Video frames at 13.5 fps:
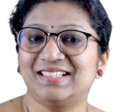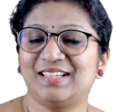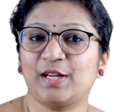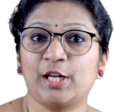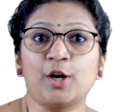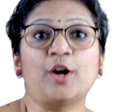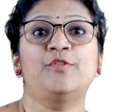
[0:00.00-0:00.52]

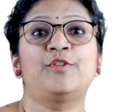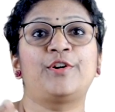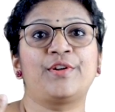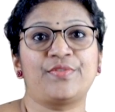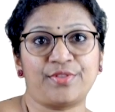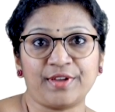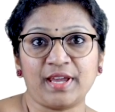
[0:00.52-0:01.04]
Okay, not for
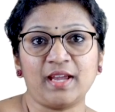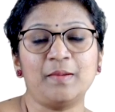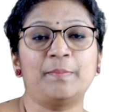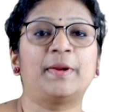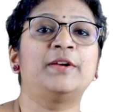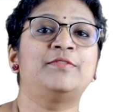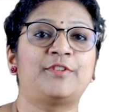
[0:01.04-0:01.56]
a thing,
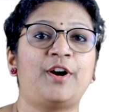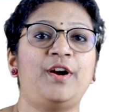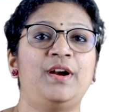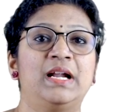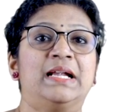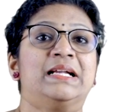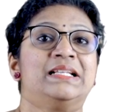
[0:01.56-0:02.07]
but for
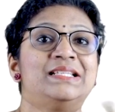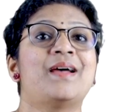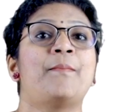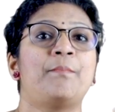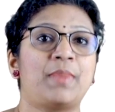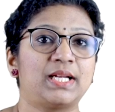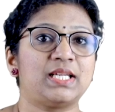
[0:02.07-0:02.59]

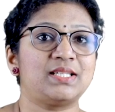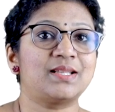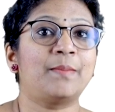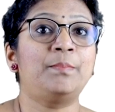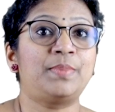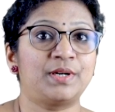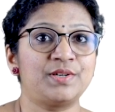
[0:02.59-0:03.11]
somebody,
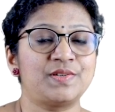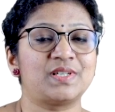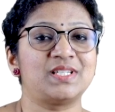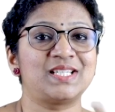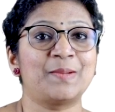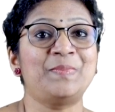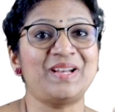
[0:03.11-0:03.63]
some
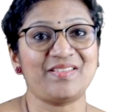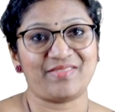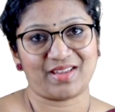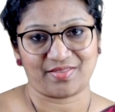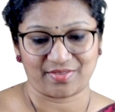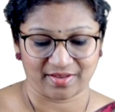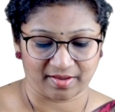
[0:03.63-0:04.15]
person, some
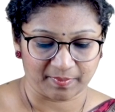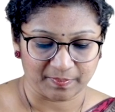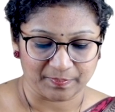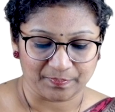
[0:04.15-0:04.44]
living thing.